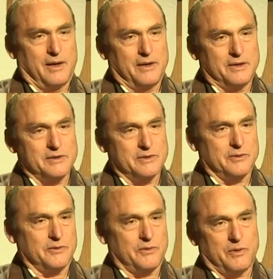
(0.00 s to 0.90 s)
and it
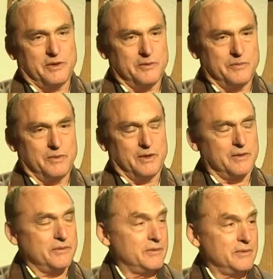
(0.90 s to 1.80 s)
sold 300, uh,
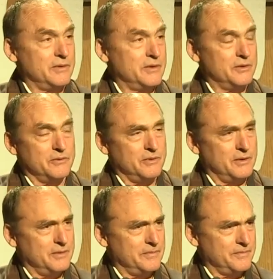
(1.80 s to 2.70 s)
you know,
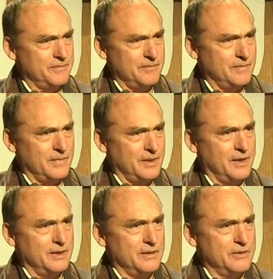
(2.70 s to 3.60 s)
um,
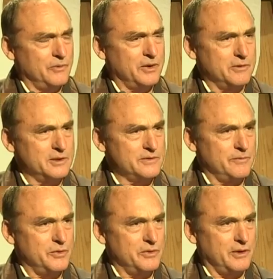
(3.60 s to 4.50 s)
three quarters of a
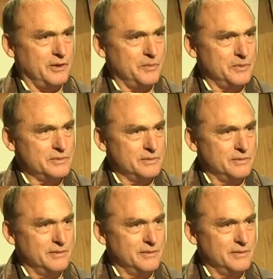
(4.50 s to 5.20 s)
million copies.